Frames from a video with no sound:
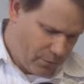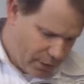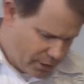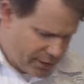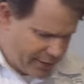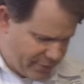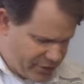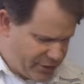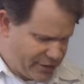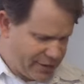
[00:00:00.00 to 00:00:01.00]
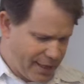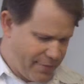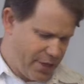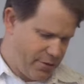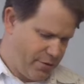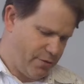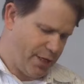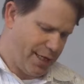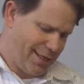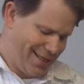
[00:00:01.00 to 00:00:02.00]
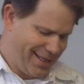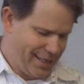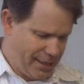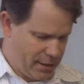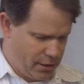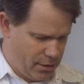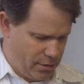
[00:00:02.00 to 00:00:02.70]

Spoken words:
we're going to look at verses 11 through 19.